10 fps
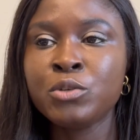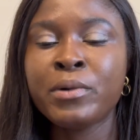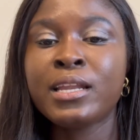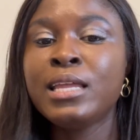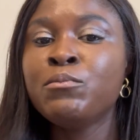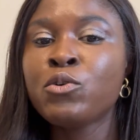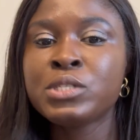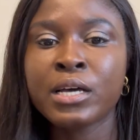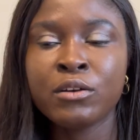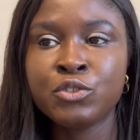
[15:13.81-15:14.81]
but in most
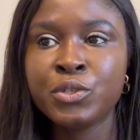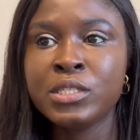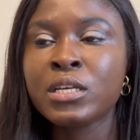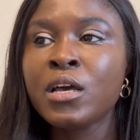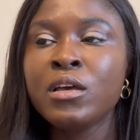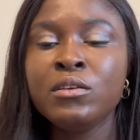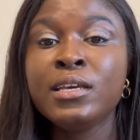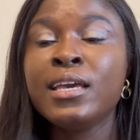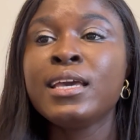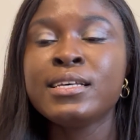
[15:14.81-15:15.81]
countries you
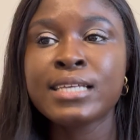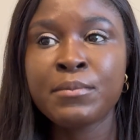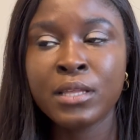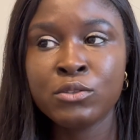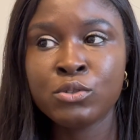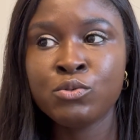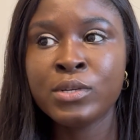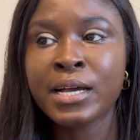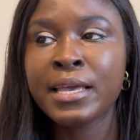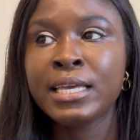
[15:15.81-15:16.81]
can get something to do
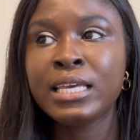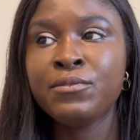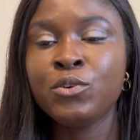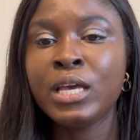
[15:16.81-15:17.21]
that can give you